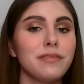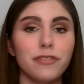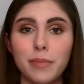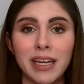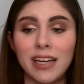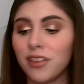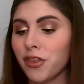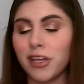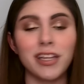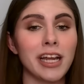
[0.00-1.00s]
For me, the
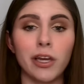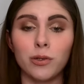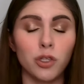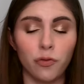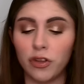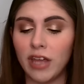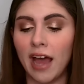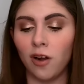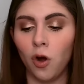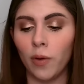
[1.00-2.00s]
thing that I go to for
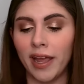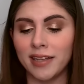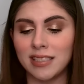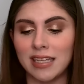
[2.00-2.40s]
that always